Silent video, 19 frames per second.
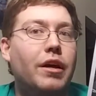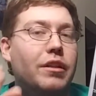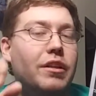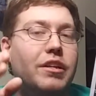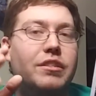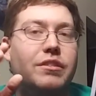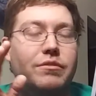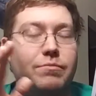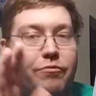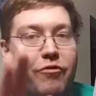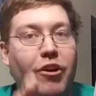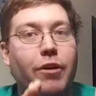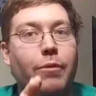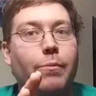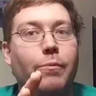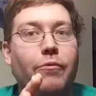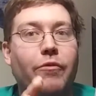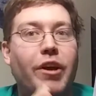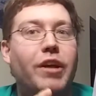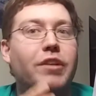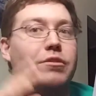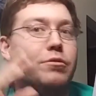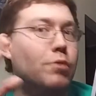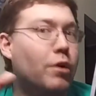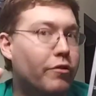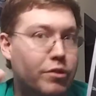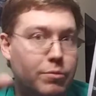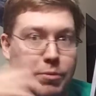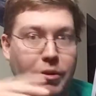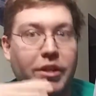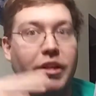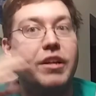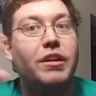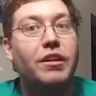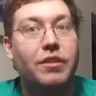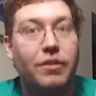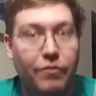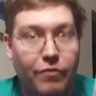at least Fire Emblem fans and whoever's been
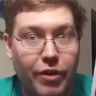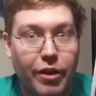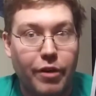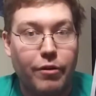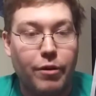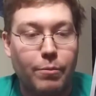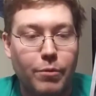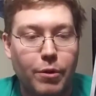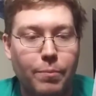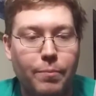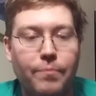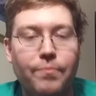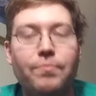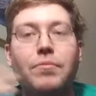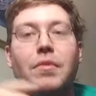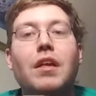getting the Fire Emblem.